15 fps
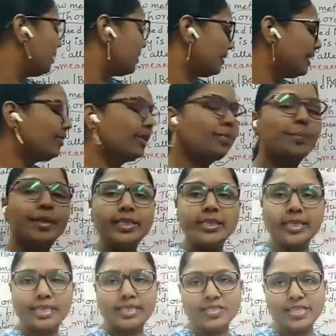Development
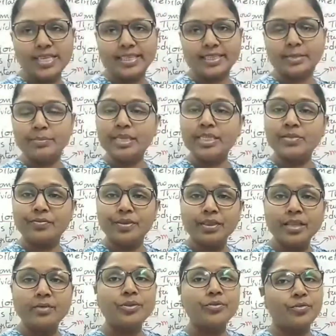is direct, means
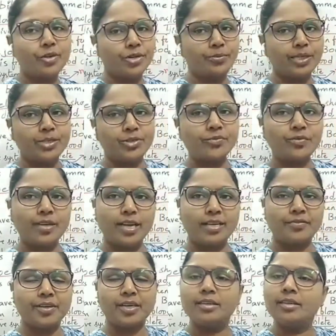without formation of
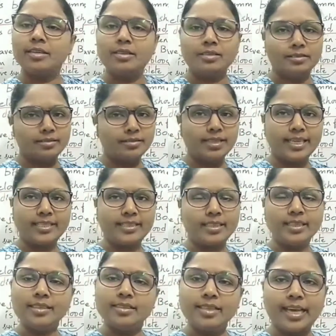larva.
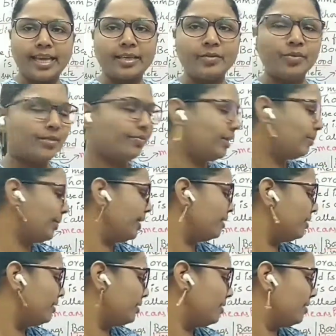Directly, the young one will be
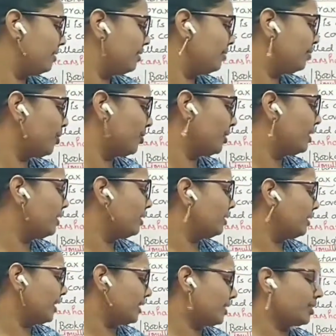born.
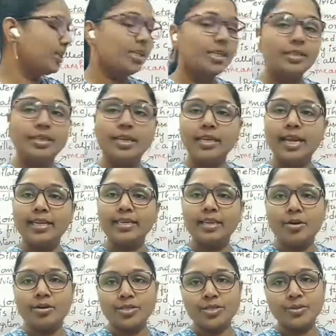Next, and
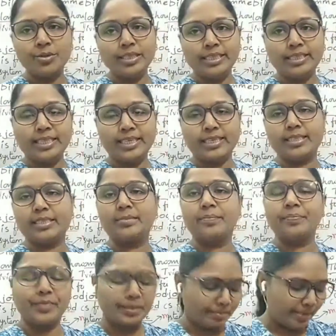also indirect,
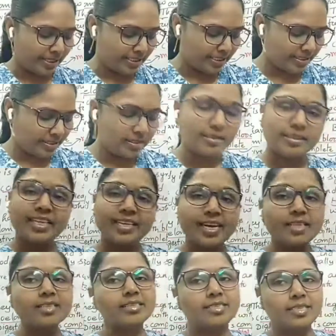means there
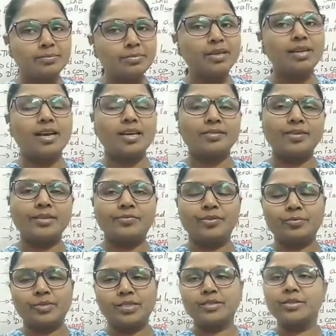are some larval
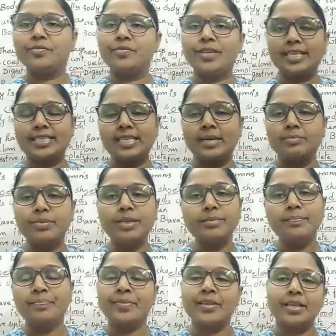forms. For example,
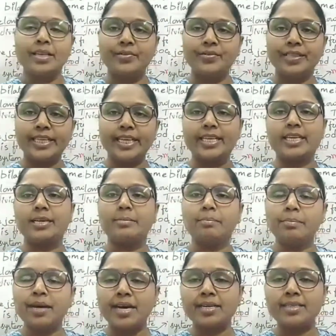if you take
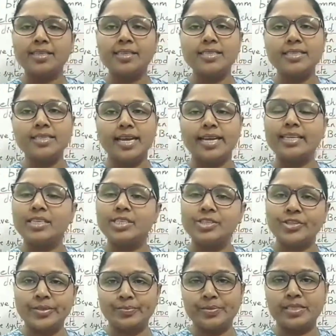barnacles and
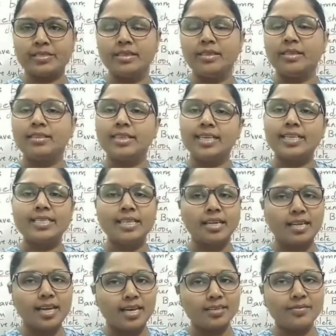shrimps, there is a
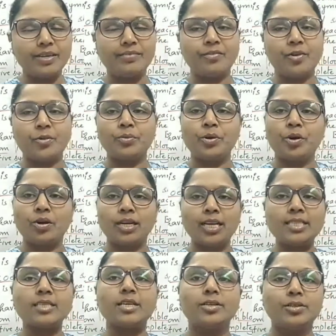larval form called
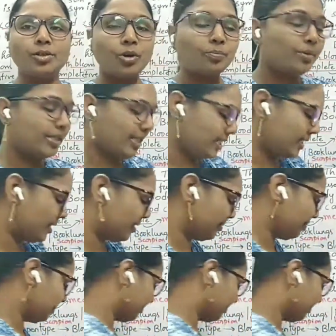as nauplius.